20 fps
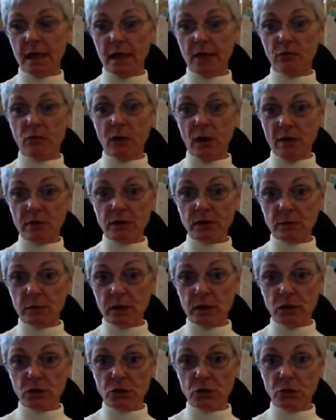If you have
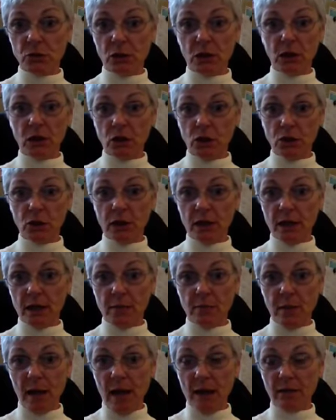somebody who's really good
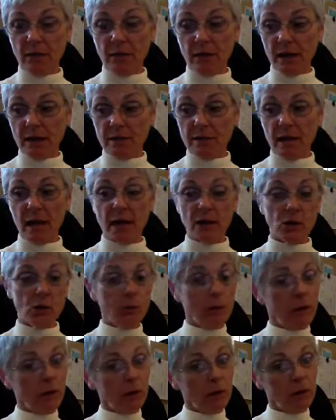at math like that, you
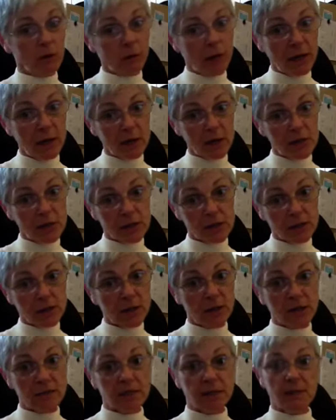might want to write your
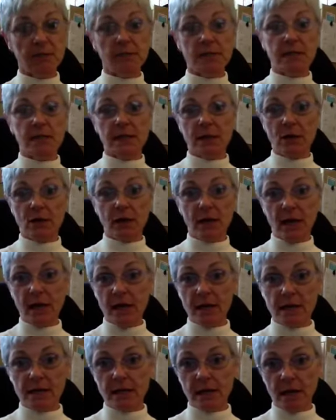serial sevens down
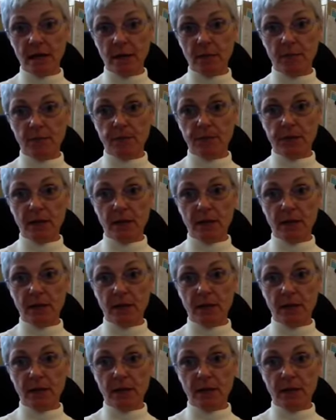ahead of time